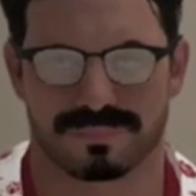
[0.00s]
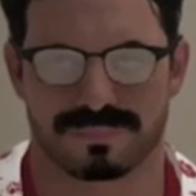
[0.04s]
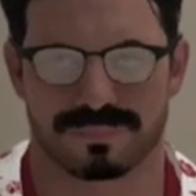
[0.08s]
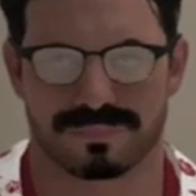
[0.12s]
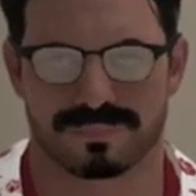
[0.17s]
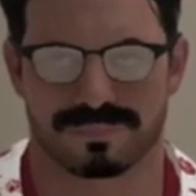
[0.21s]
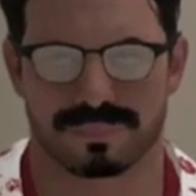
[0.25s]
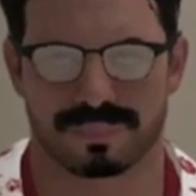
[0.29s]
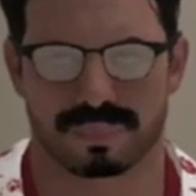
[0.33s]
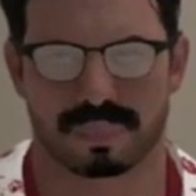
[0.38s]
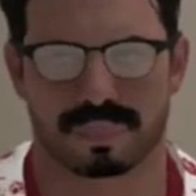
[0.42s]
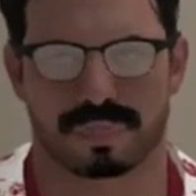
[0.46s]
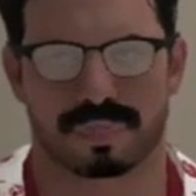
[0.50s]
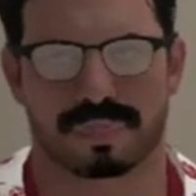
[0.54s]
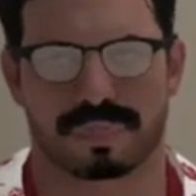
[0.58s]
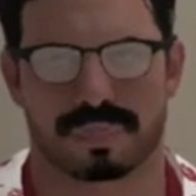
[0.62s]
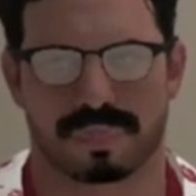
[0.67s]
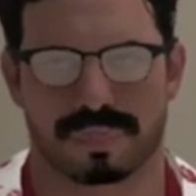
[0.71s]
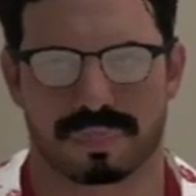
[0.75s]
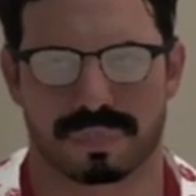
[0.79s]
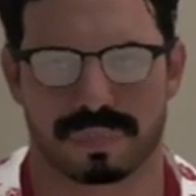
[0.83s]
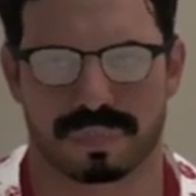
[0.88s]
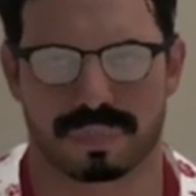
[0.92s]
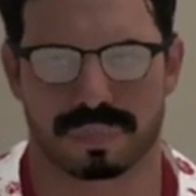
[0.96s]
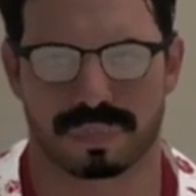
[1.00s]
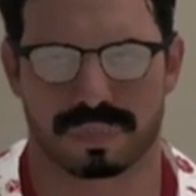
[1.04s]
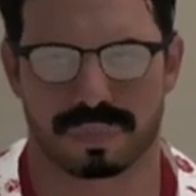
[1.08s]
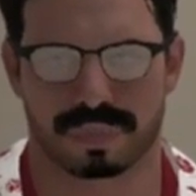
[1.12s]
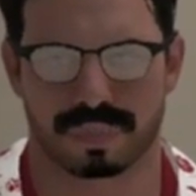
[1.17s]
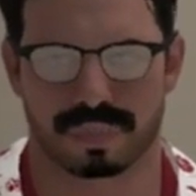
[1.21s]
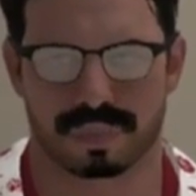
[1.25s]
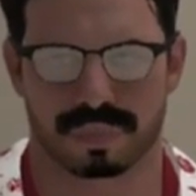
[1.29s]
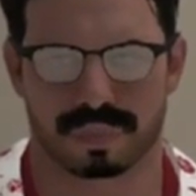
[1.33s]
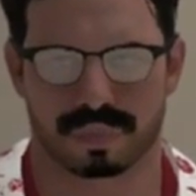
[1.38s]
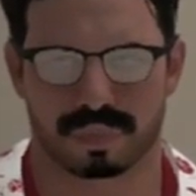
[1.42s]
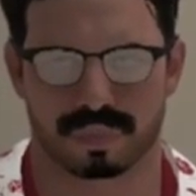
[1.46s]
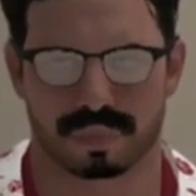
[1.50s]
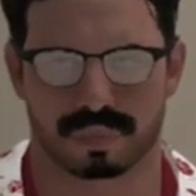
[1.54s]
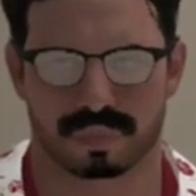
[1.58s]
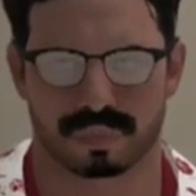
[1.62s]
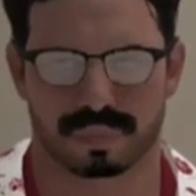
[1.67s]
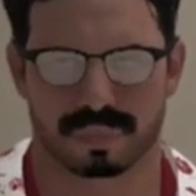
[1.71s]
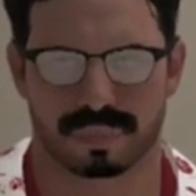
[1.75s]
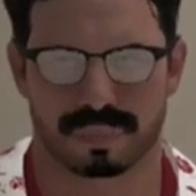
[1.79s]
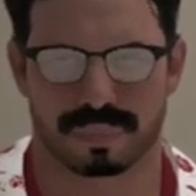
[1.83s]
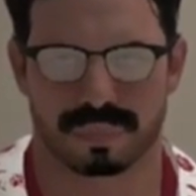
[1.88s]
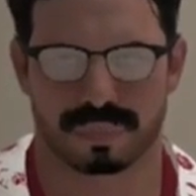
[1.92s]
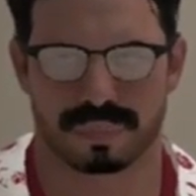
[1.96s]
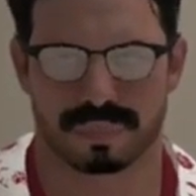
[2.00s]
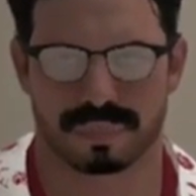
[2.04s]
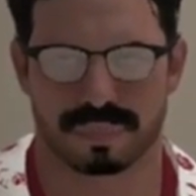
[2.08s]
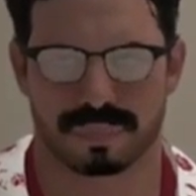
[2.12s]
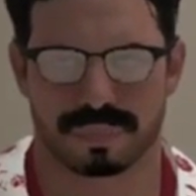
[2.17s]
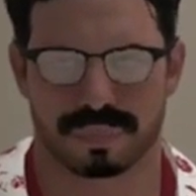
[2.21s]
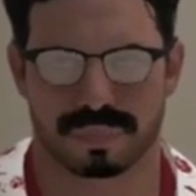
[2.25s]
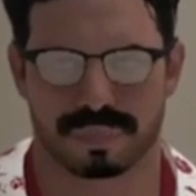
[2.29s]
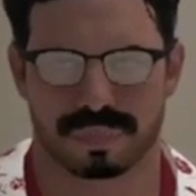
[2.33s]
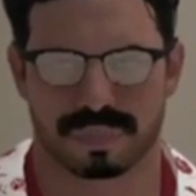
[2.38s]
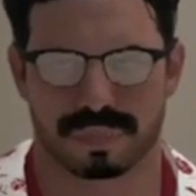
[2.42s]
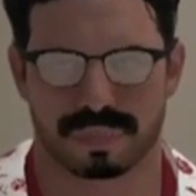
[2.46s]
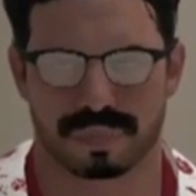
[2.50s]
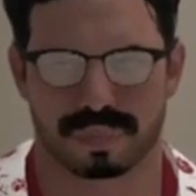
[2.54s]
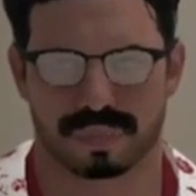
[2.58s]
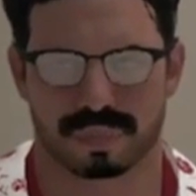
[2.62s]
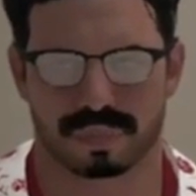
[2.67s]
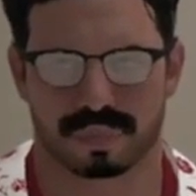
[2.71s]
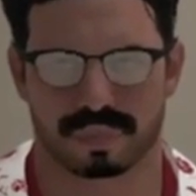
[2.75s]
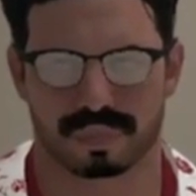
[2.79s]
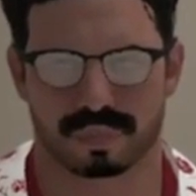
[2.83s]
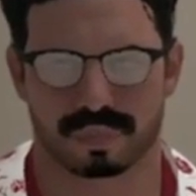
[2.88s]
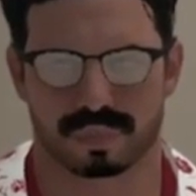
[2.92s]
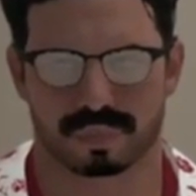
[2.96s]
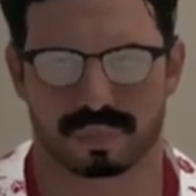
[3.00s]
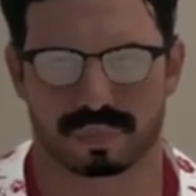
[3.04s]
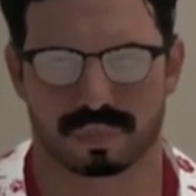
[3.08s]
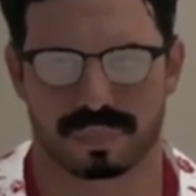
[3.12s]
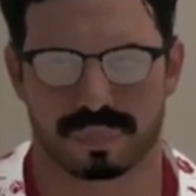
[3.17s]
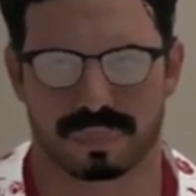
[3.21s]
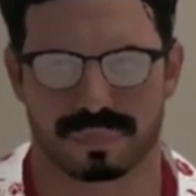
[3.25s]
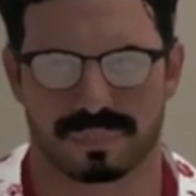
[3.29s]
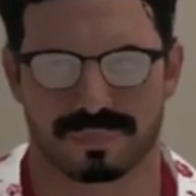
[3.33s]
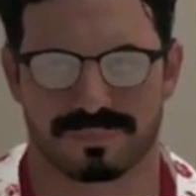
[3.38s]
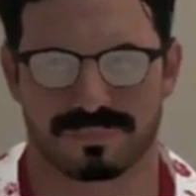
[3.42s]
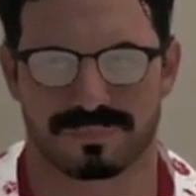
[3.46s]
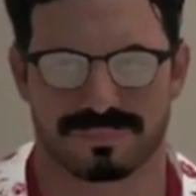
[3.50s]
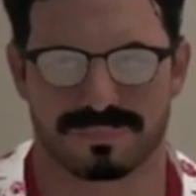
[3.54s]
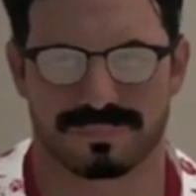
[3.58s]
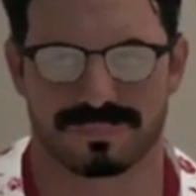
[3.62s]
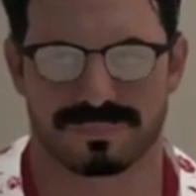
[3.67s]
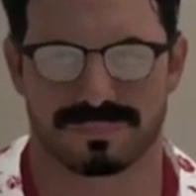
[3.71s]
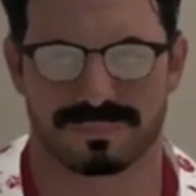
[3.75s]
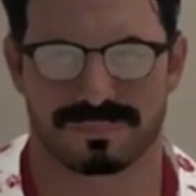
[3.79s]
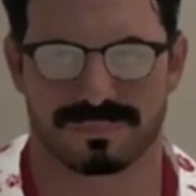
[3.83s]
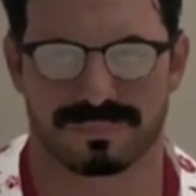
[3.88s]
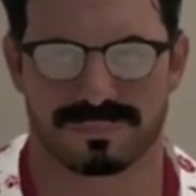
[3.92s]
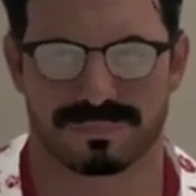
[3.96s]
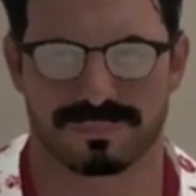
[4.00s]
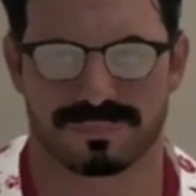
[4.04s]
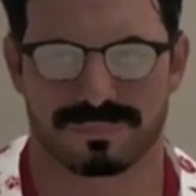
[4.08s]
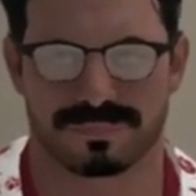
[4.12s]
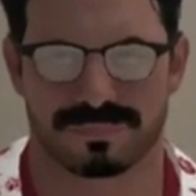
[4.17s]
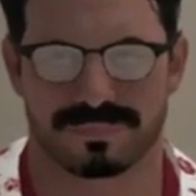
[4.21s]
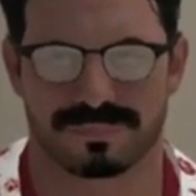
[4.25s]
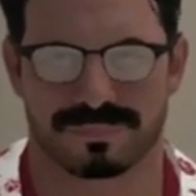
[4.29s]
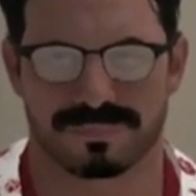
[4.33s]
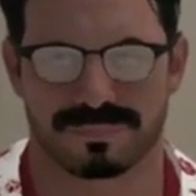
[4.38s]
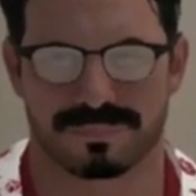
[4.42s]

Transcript: And finally, a matchup that's been building for quite some time, but due to